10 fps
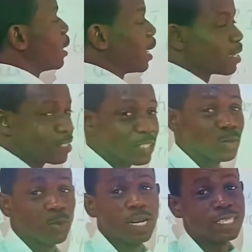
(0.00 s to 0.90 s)
A like this,
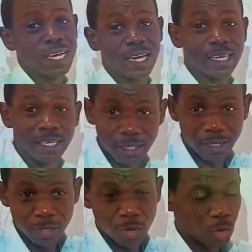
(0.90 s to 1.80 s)
small letter A,
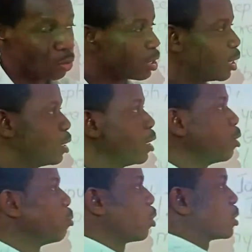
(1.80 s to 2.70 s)
okay.
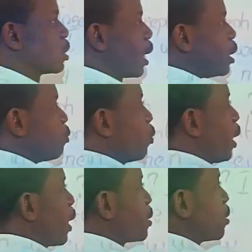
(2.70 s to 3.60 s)
And if you
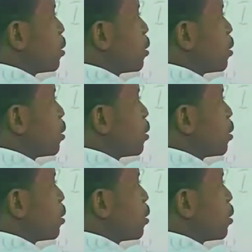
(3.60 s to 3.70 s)
write